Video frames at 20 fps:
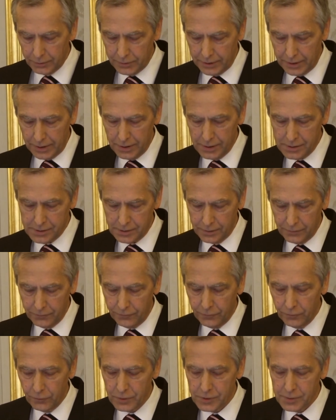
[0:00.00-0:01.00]
rights and
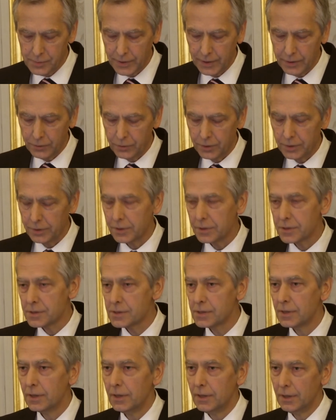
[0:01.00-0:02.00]
force
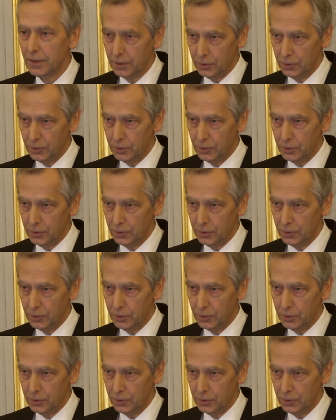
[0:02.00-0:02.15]
minorities